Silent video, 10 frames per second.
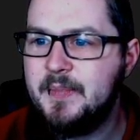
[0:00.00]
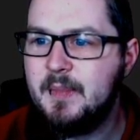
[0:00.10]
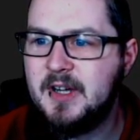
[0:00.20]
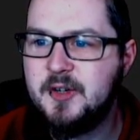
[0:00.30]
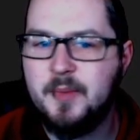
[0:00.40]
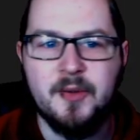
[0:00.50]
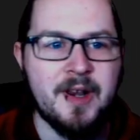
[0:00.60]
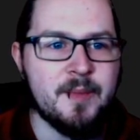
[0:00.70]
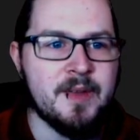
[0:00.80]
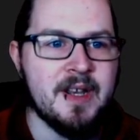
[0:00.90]
Managed to
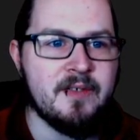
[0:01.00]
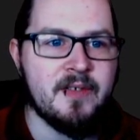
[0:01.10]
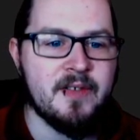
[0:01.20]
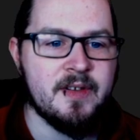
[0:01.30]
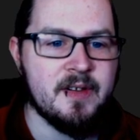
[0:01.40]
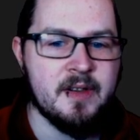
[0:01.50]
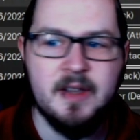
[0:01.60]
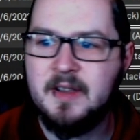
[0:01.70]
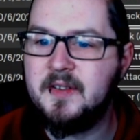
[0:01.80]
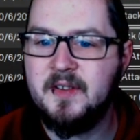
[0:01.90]
persuade him to leave
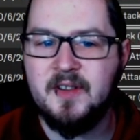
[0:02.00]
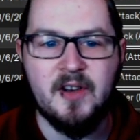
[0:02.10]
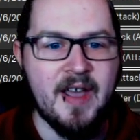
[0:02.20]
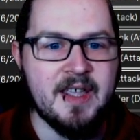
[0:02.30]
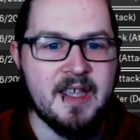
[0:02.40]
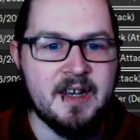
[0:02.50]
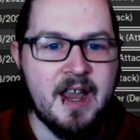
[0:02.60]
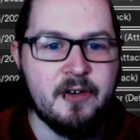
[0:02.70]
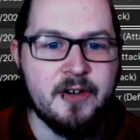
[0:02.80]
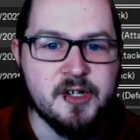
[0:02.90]
his Slovakian
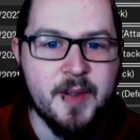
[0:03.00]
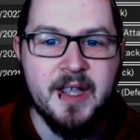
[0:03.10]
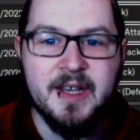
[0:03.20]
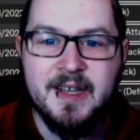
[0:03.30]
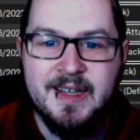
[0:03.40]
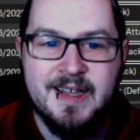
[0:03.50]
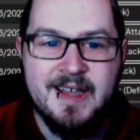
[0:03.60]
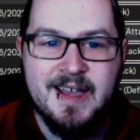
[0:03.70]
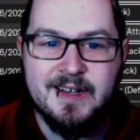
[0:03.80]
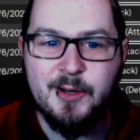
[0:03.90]
heritage behind
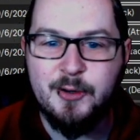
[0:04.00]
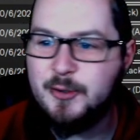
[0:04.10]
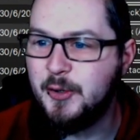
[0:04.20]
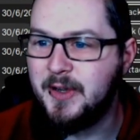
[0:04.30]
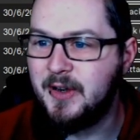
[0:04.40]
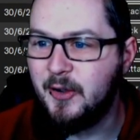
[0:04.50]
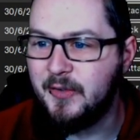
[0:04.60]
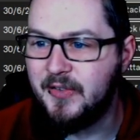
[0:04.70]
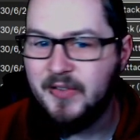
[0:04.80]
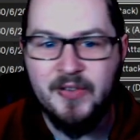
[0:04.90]
and join
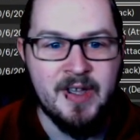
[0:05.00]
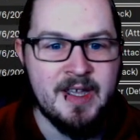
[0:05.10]
us.